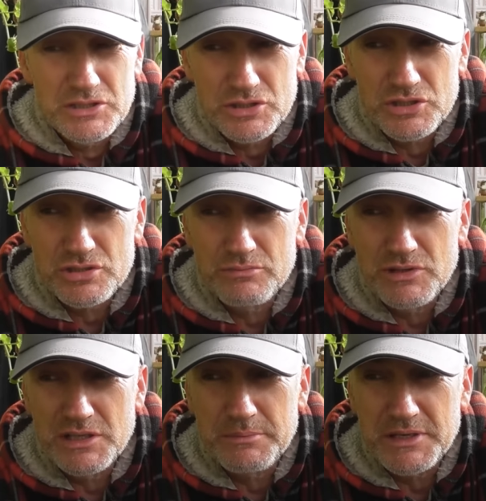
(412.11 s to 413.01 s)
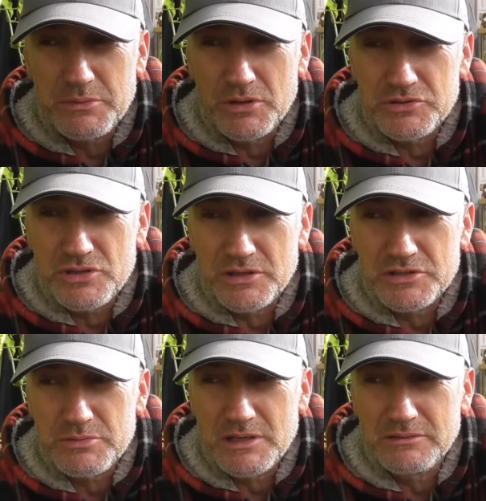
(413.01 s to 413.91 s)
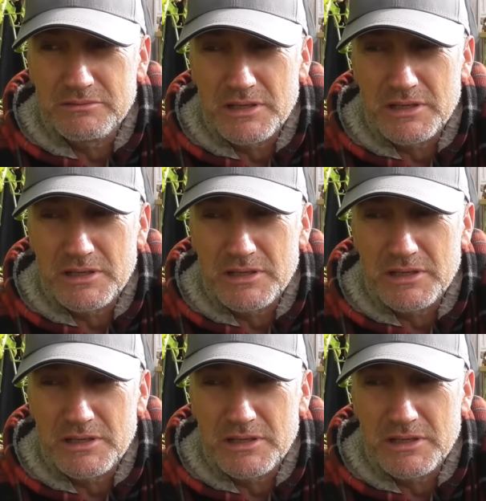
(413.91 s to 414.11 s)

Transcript: So there's some really big ones on as well.